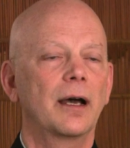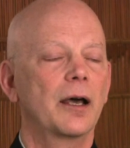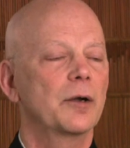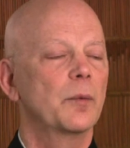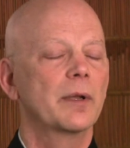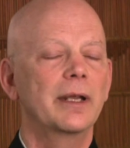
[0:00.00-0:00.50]
I
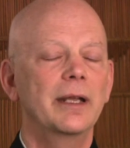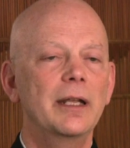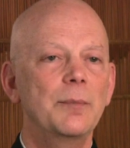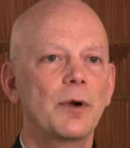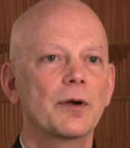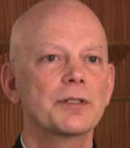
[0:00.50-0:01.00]
don't want any
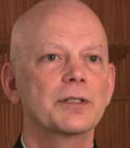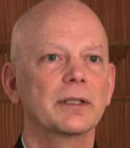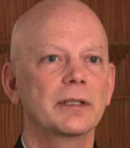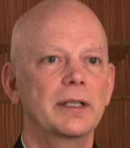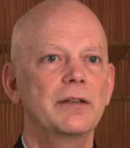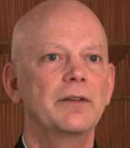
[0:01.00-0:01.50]
person to
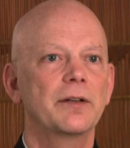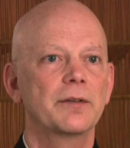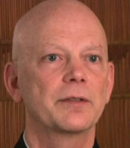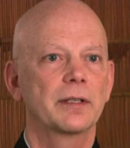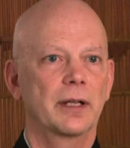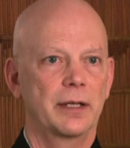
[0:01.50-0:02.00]
leave here
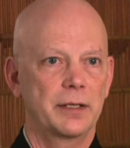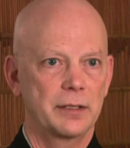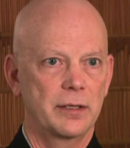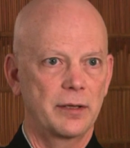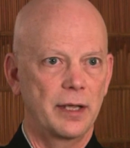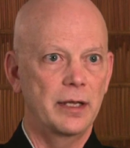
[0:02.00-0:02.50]
tonight
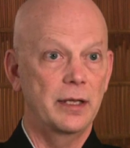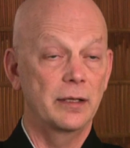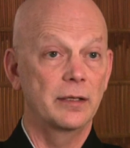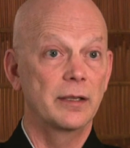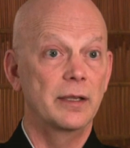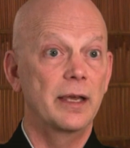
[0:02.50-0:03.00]

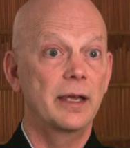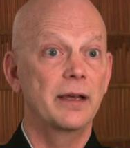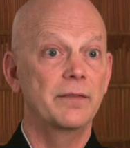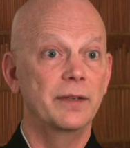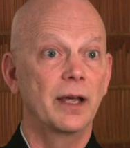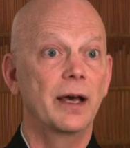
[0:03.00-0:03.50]
thinking that they
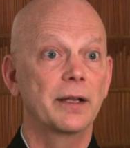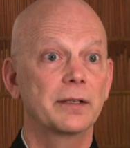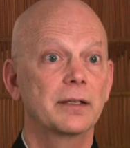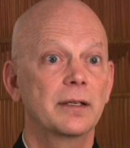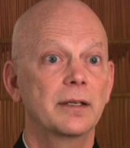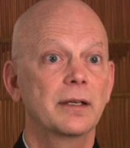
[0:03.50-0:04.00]
have not
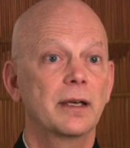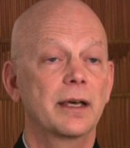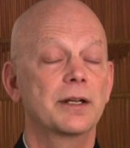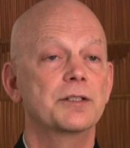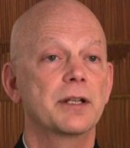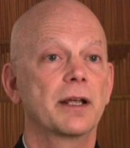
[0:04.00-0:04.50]

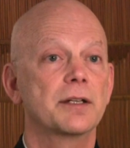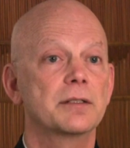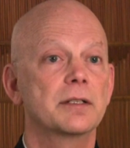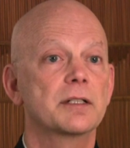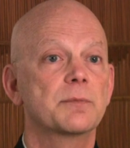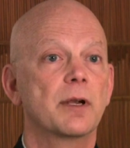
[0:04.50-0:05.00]
had a chance
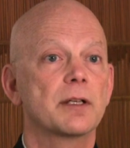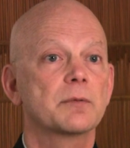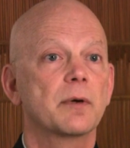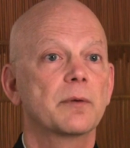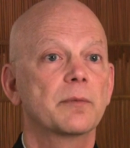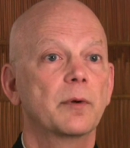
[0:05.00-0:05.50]
to express
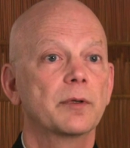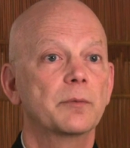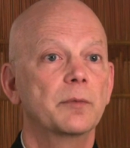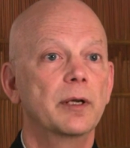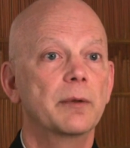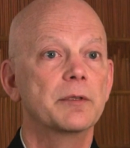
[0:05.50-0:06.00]
what
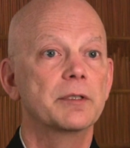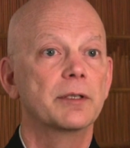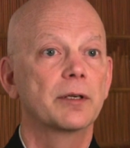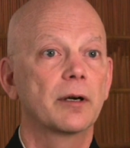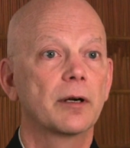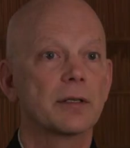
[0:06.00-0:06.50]
really was in
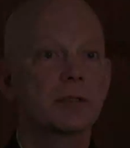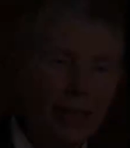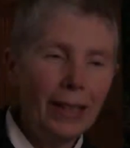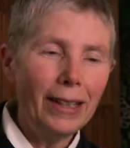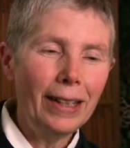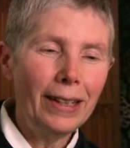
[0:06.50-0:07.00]
their hearts.
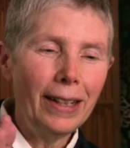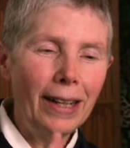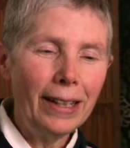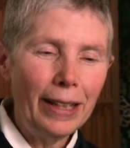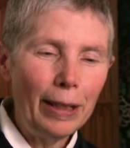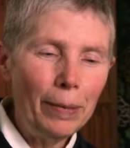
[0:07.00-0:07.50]
And
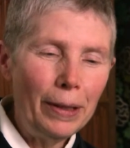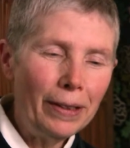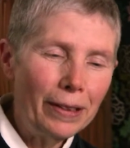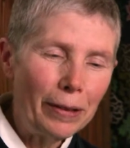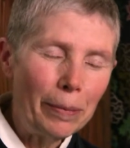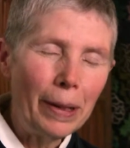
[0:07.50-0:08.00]
I came
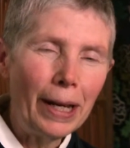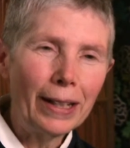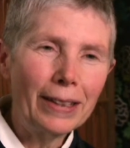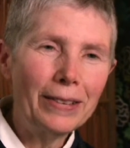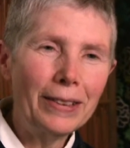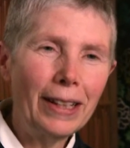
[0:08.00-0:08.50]
into the
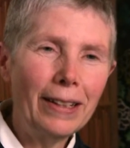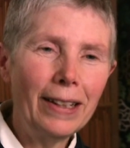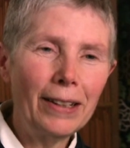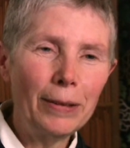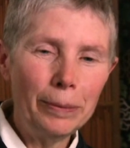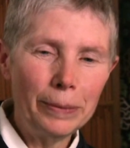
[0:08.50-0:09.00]
back and sat
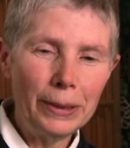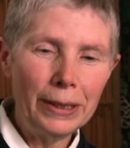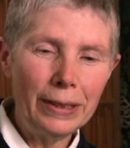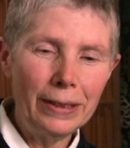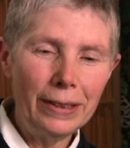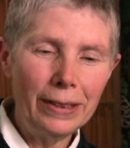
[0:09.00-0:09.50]
down,
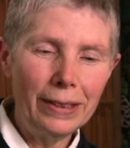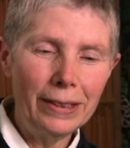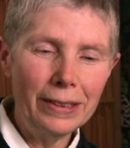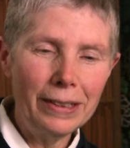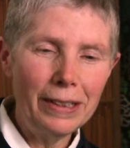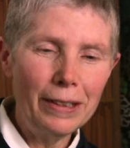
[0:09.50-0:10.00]
and
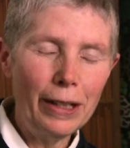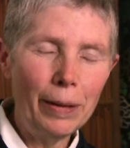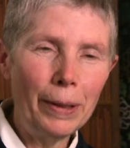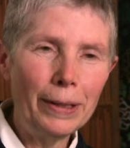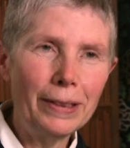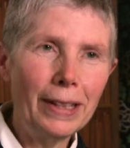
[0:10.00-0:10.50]
just at the
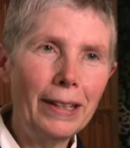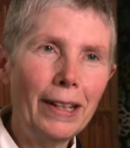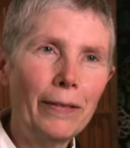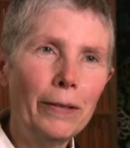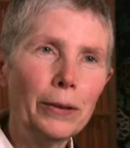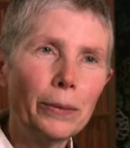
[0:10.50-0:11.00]
time I sat
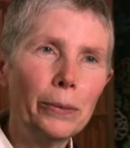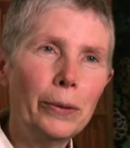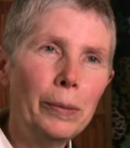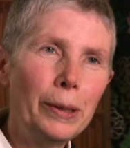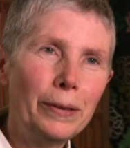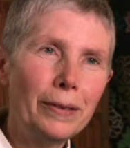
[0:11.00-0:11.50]
down, this
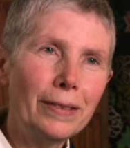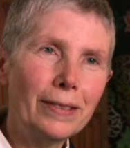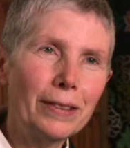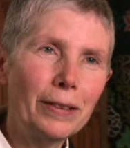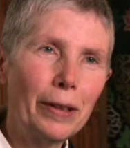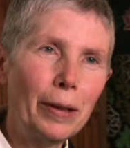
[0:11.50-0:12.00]
woman
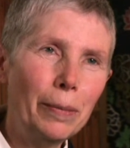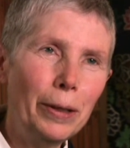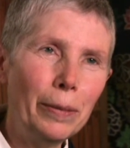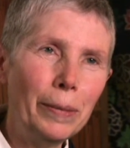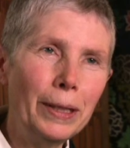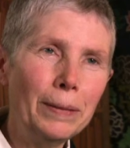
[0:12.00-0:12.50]
stood up
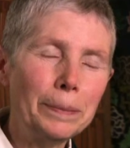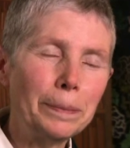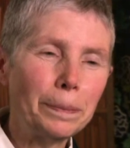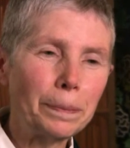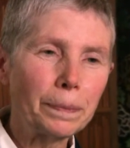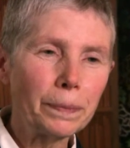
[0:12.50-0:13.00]
near me,
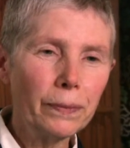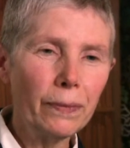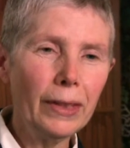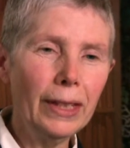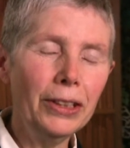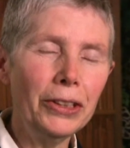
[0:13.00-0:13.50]

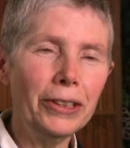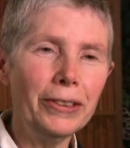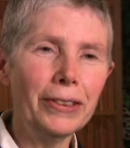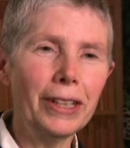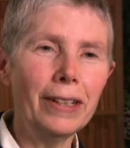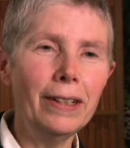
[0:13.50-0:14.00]
and she
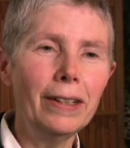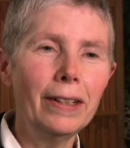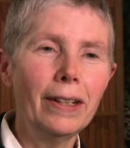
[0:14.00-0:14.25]
said,